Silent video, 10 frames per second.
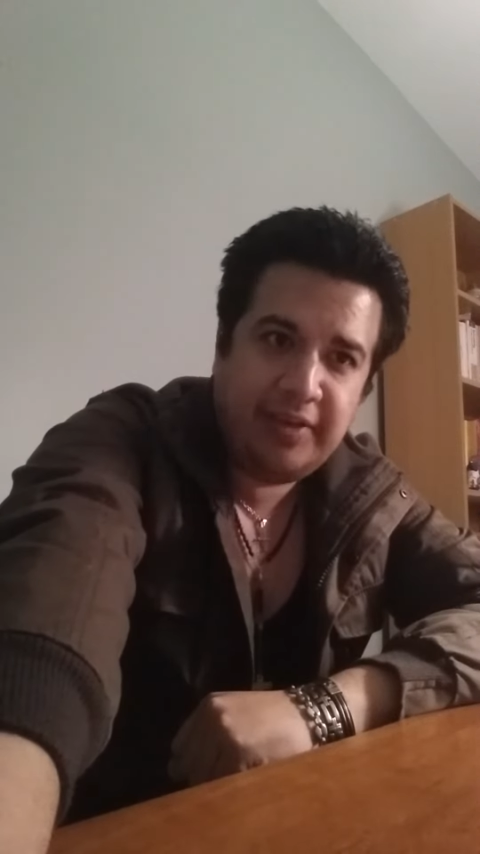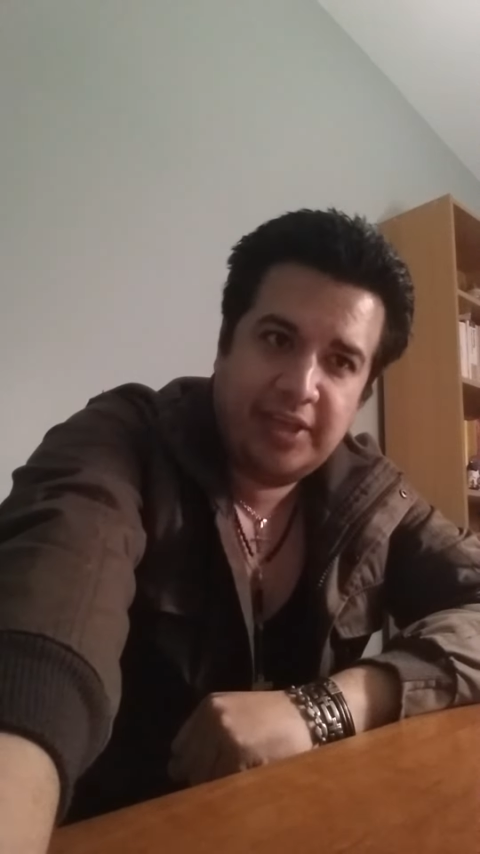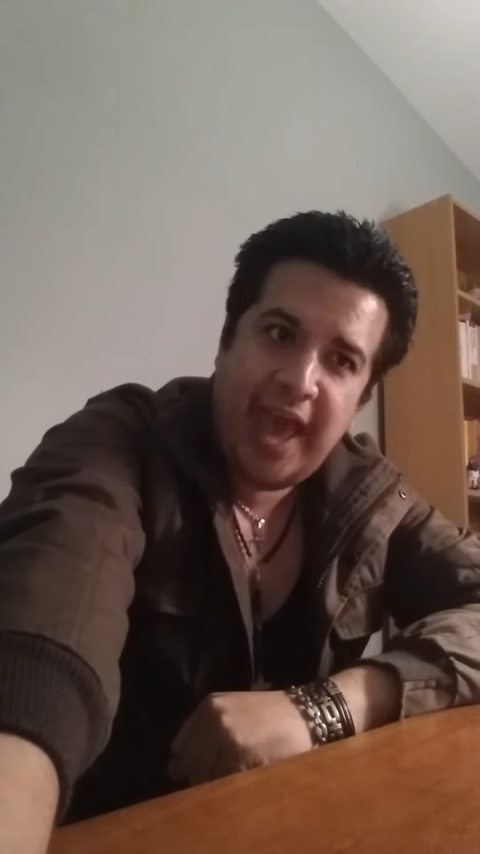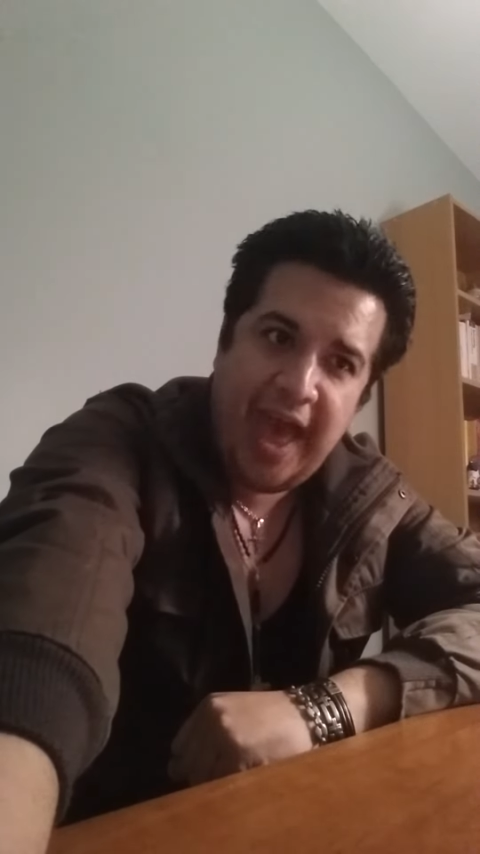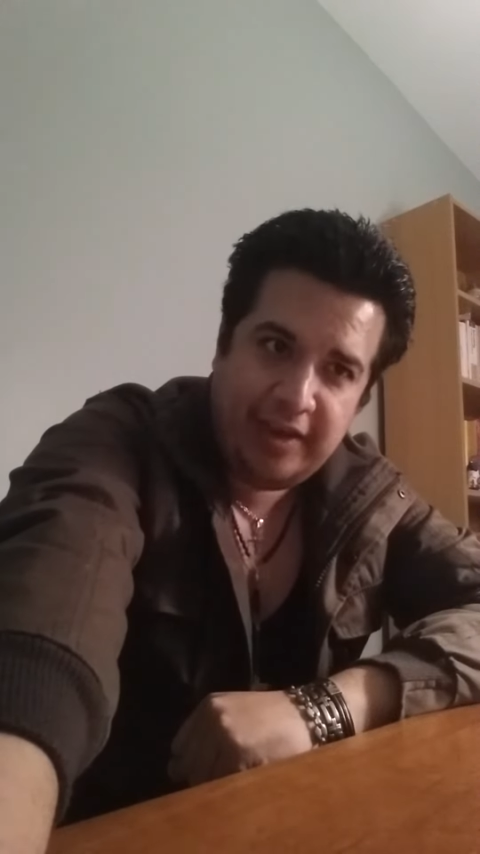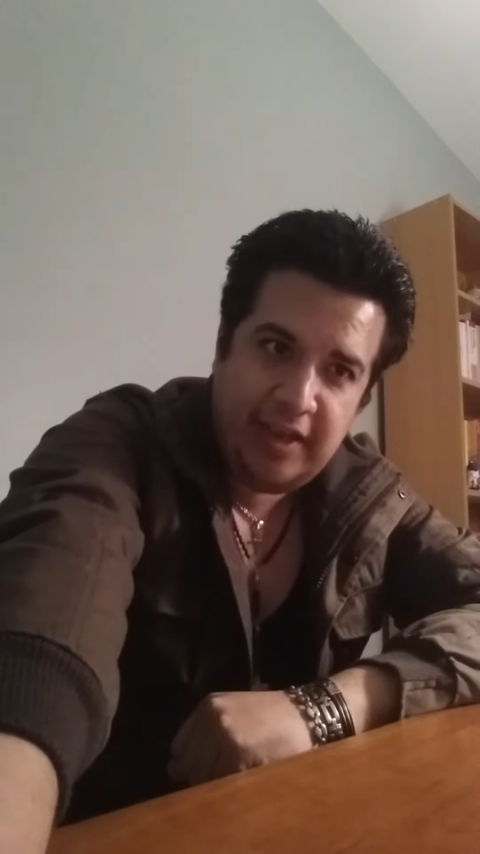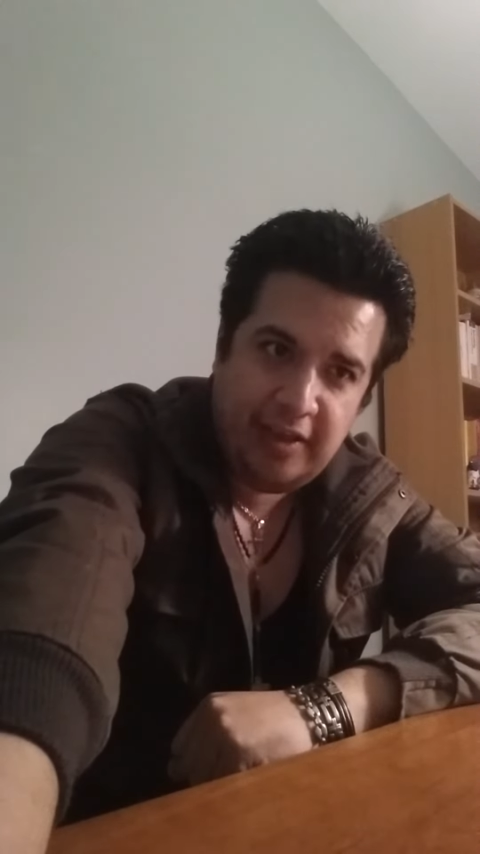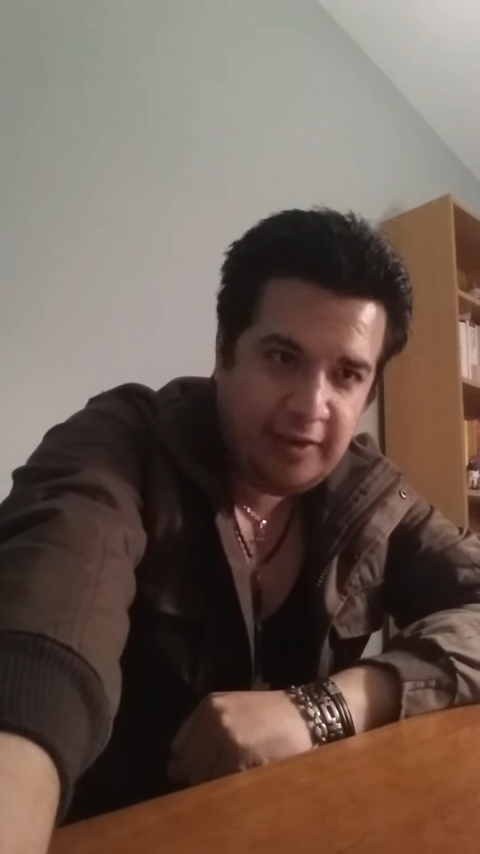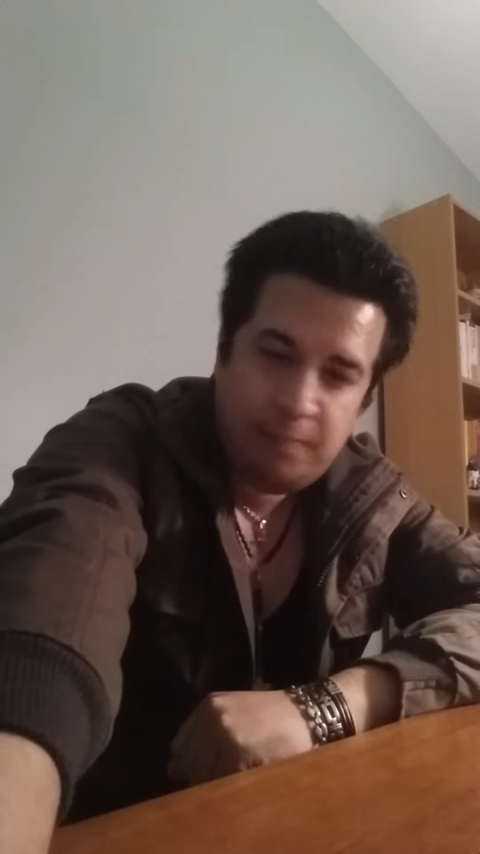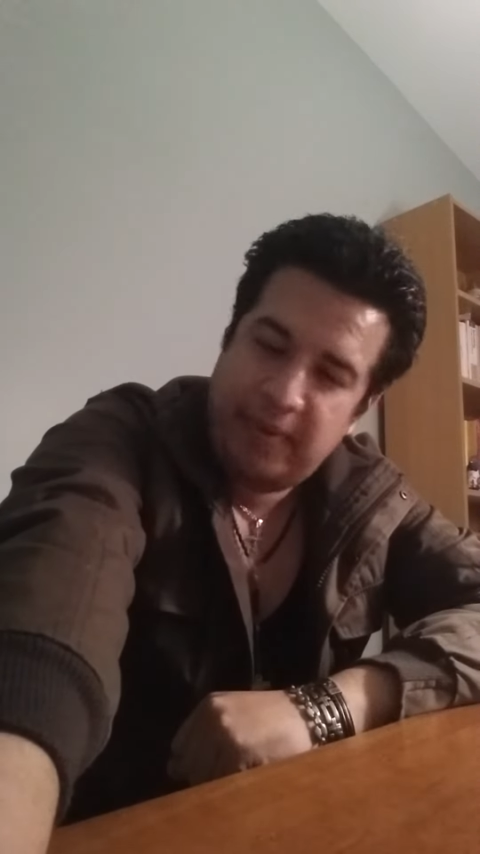
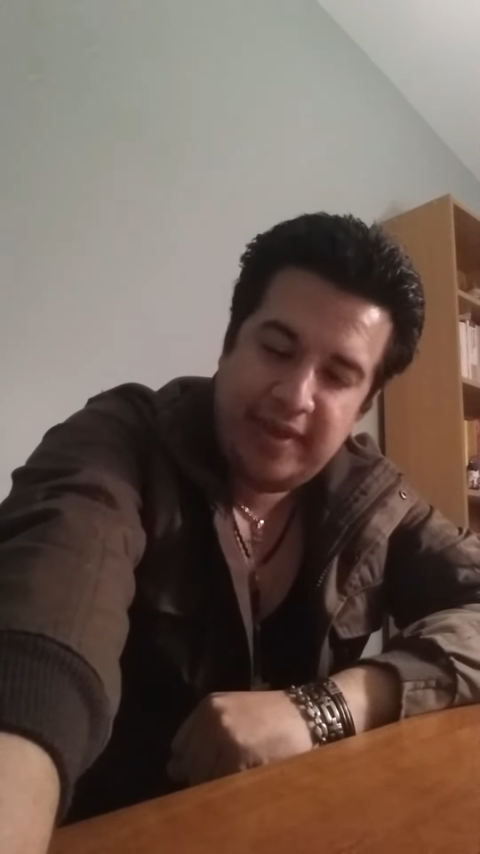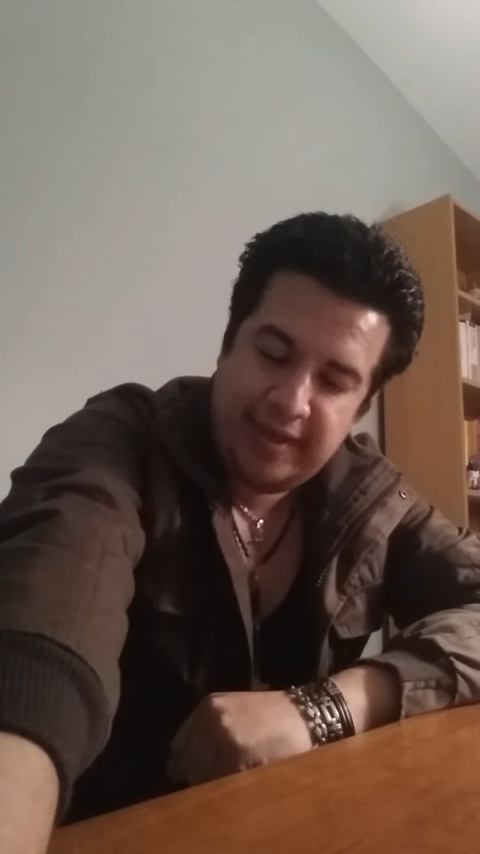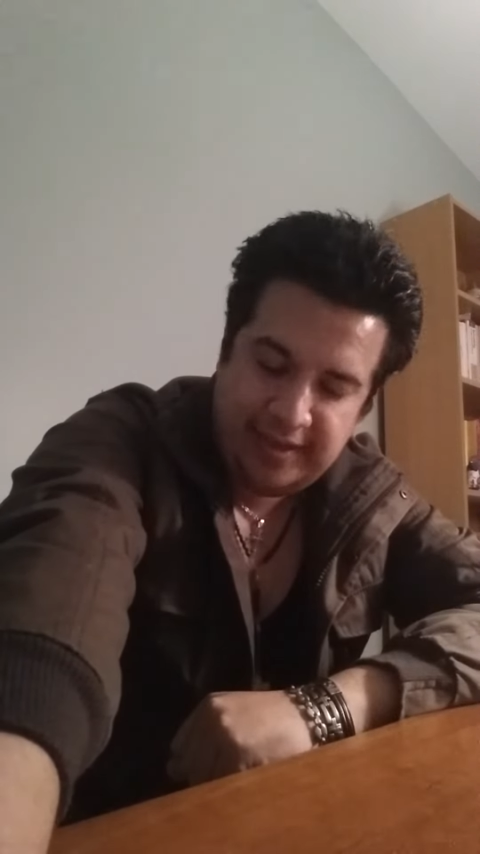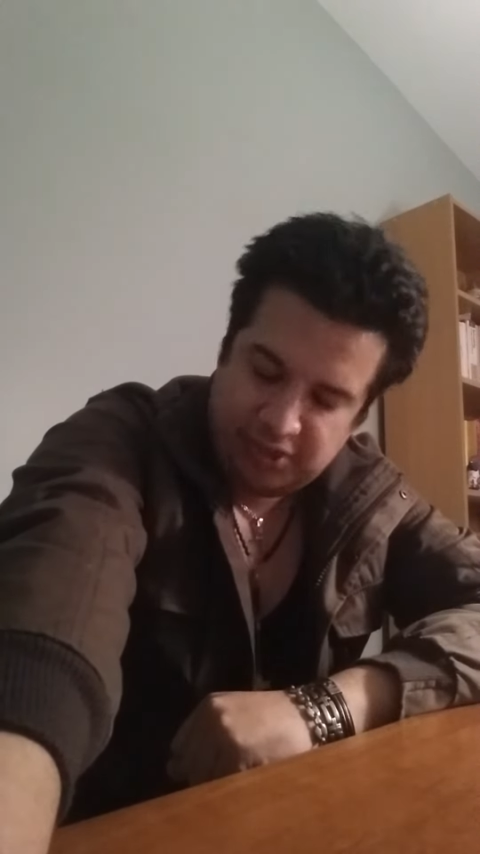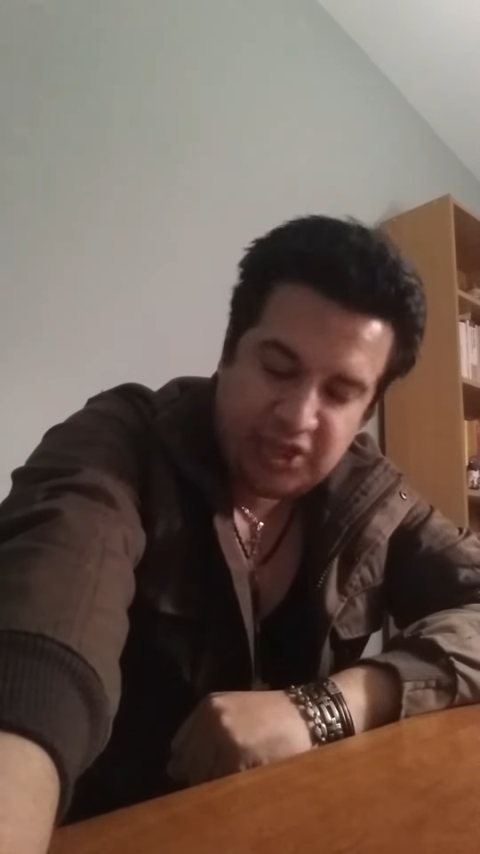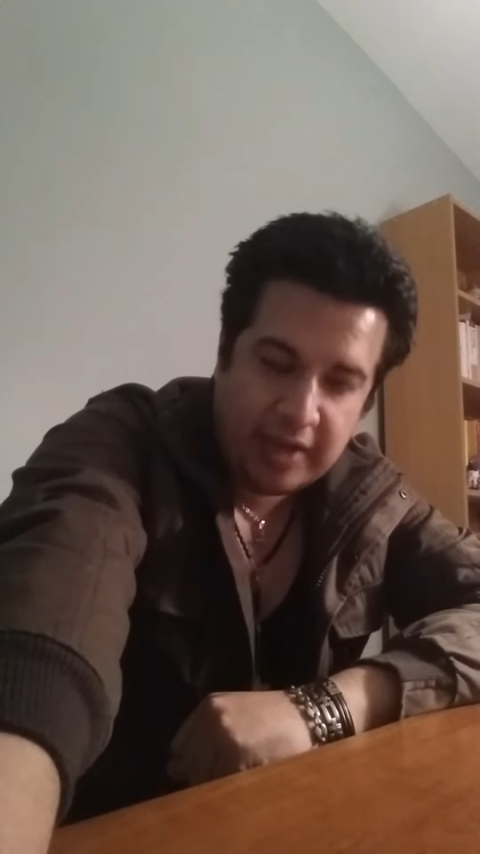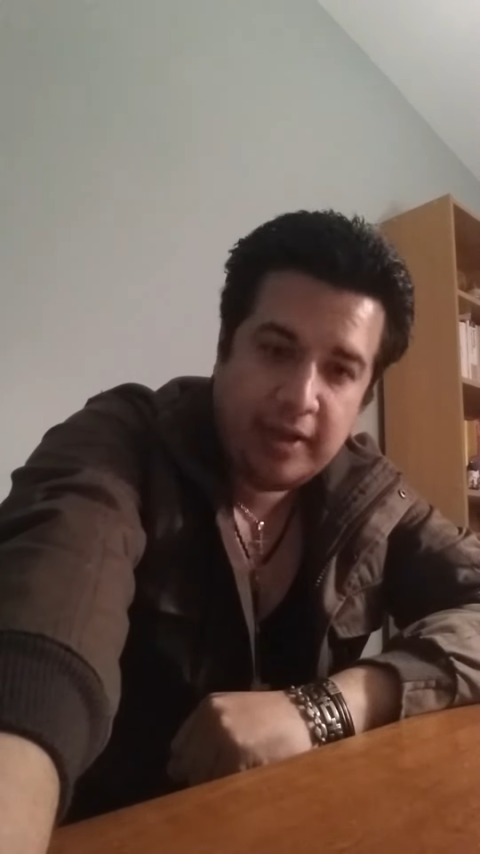catty bitch,